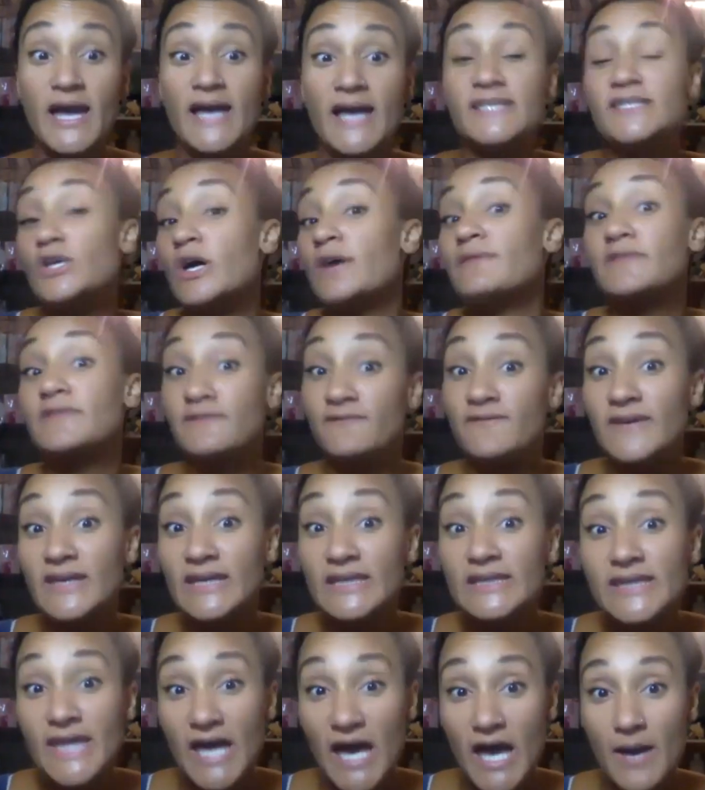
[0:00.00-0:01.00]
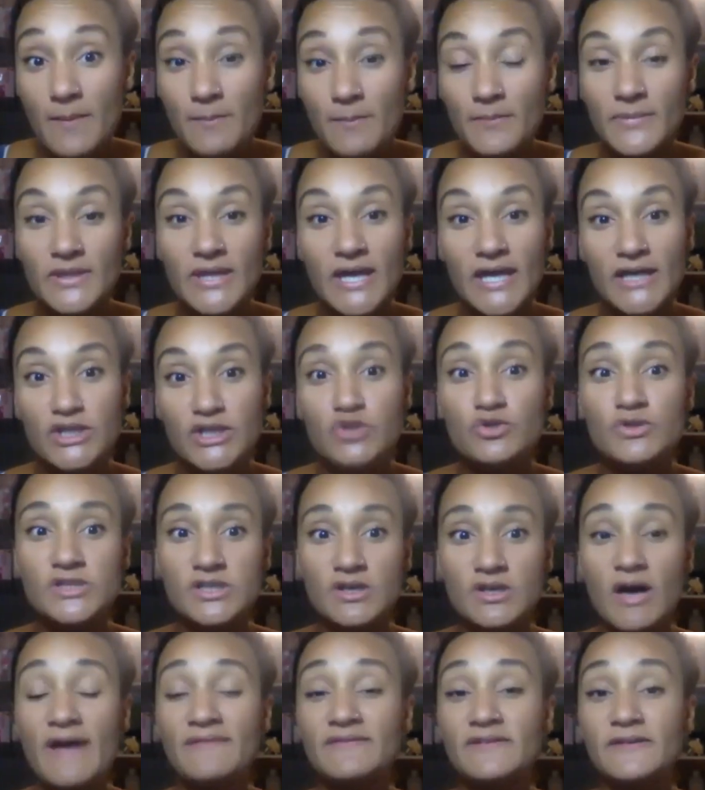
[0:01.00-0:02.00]
I still have to feed them. Like, you
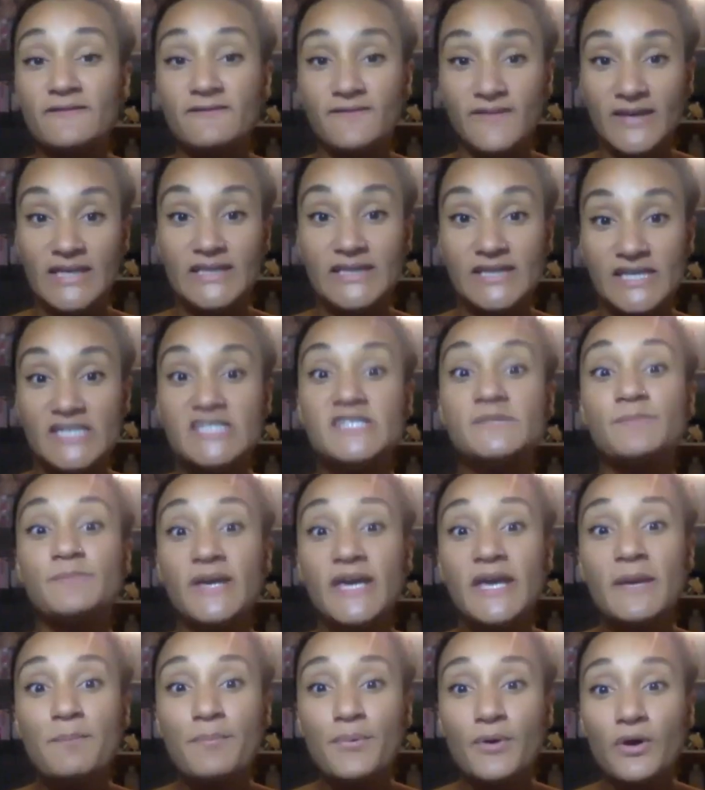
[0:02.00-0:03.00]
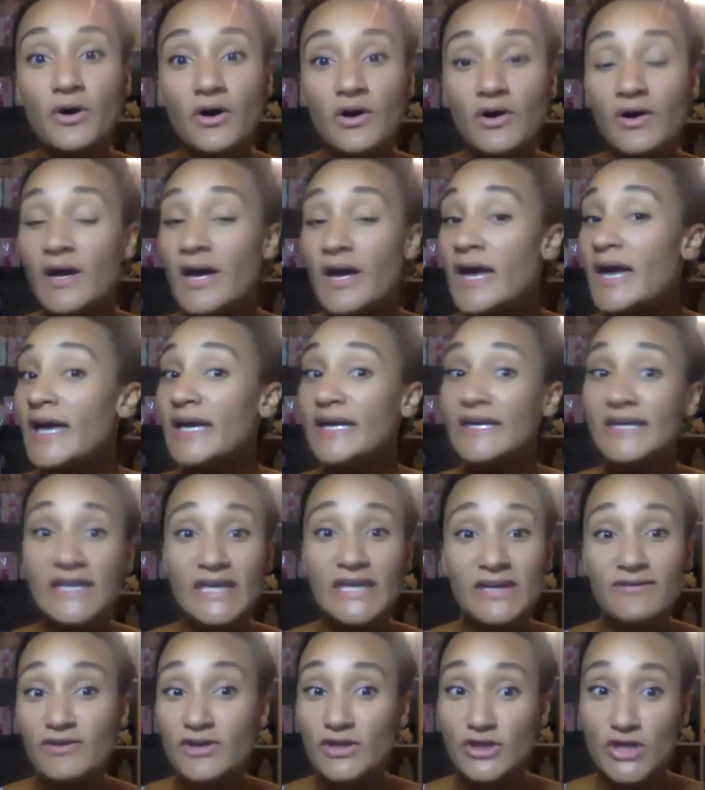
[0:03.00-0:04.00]
still have to feed these people,
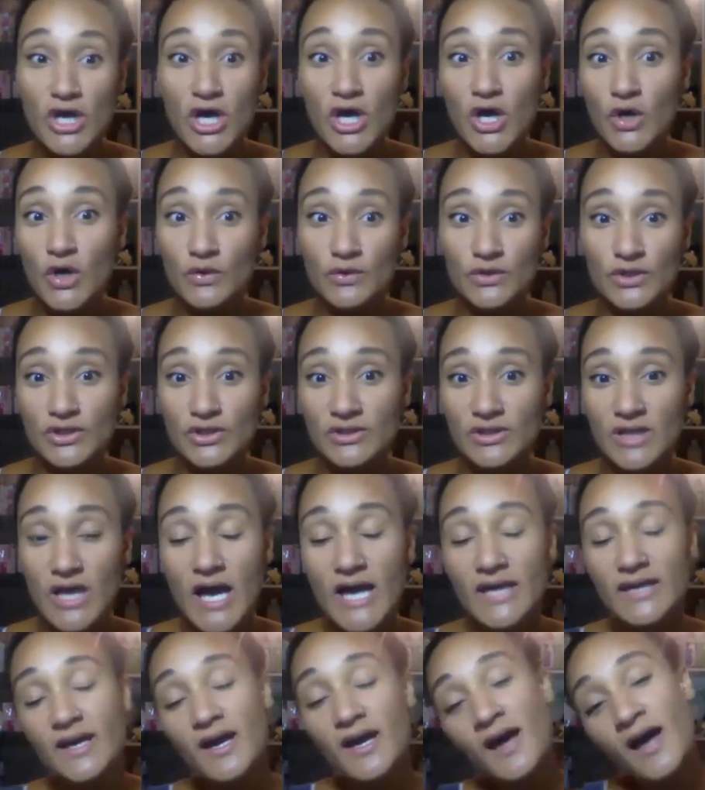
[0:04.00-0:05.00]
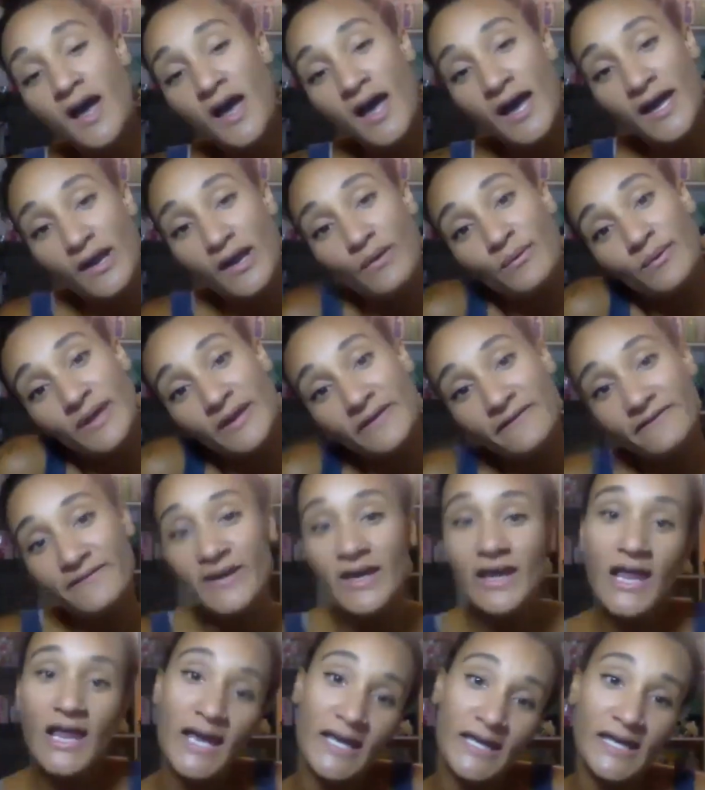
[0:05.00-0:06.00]
even though you're like, oh, I don't really feel
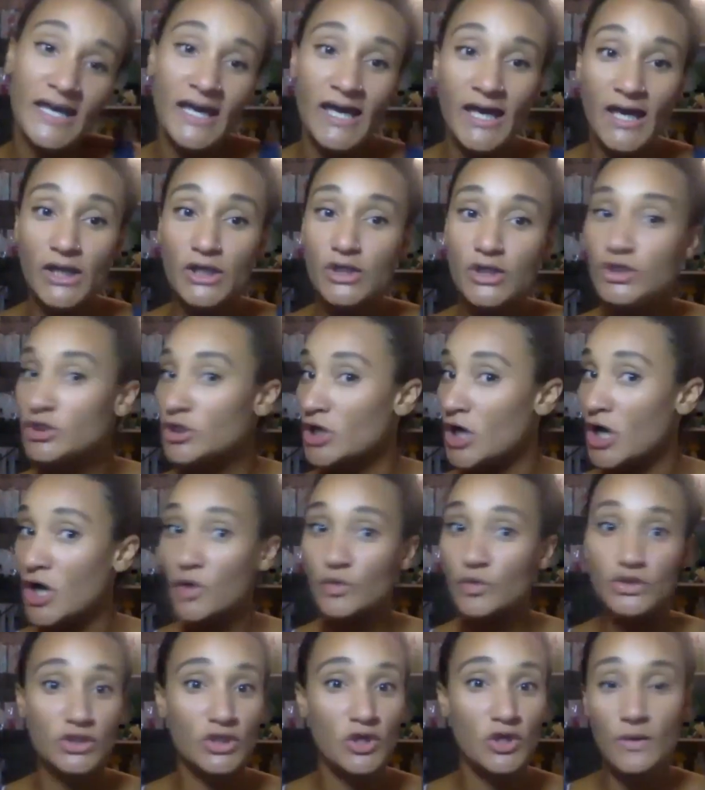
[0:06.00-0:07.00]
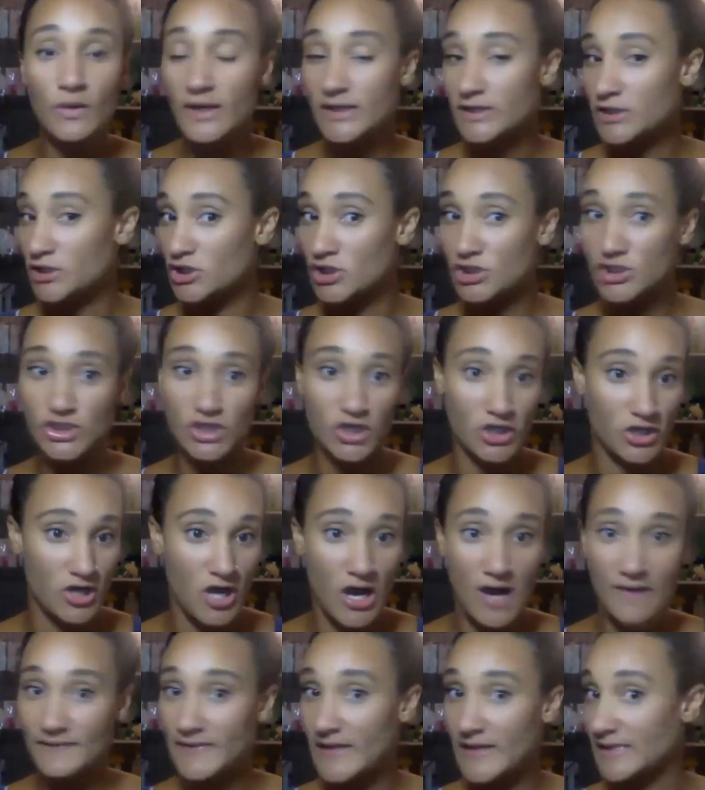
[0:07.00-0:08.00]
like it. No, you don't get to just turn
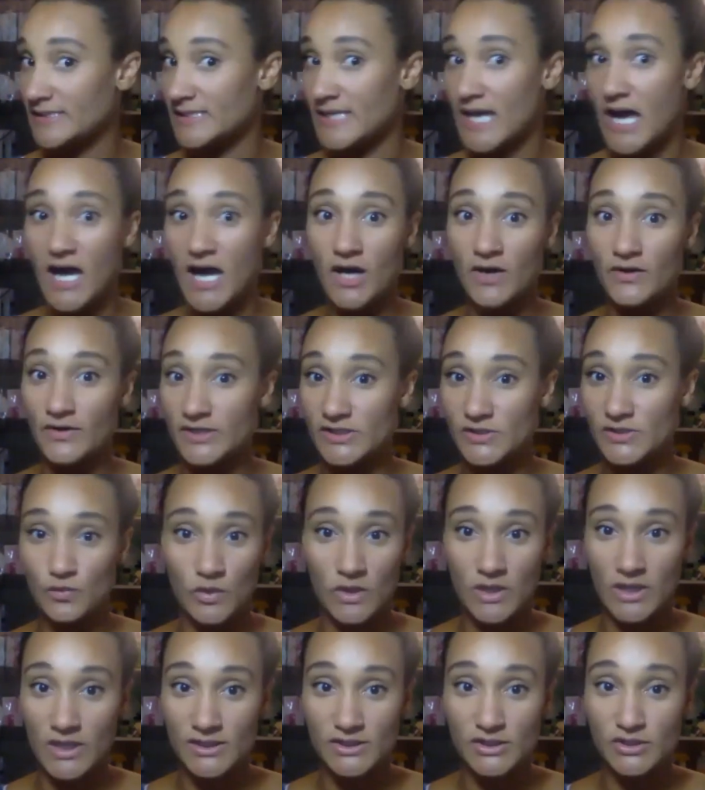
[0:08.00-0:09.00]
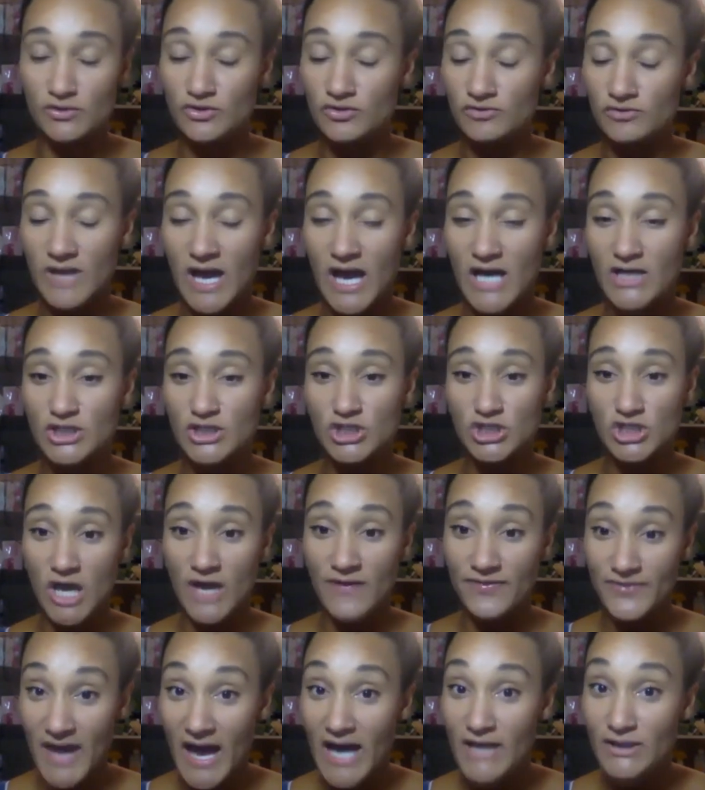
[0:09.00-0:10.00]
off. That's not how this works. You do not shut
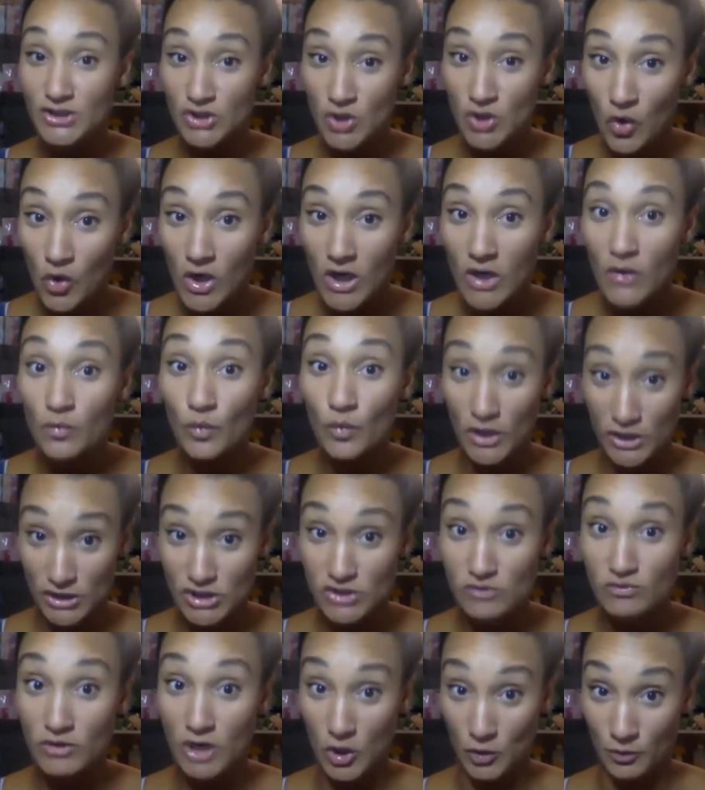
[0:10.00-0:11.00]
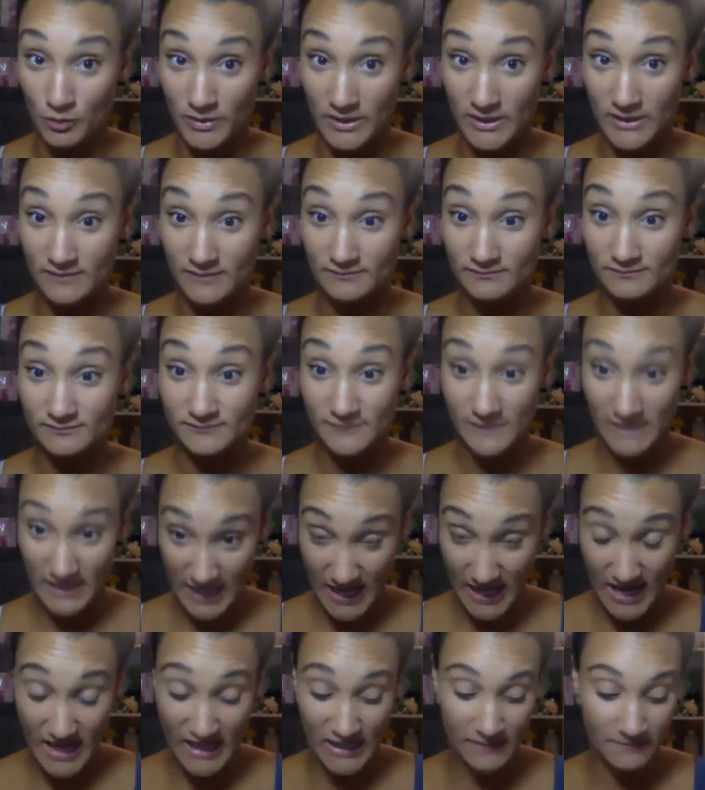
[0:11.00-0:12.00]
that door once you open it.
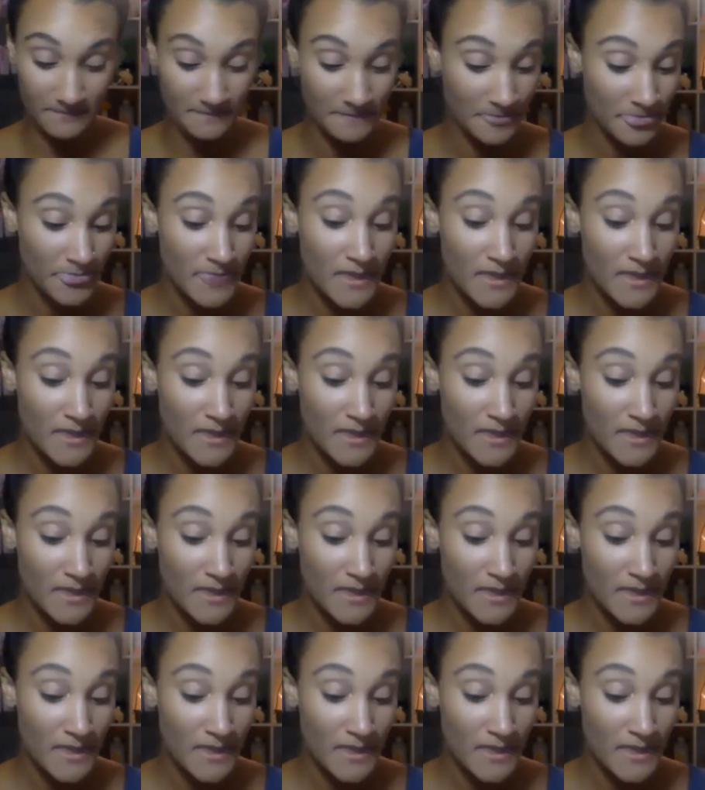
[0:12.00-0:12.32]
Okay.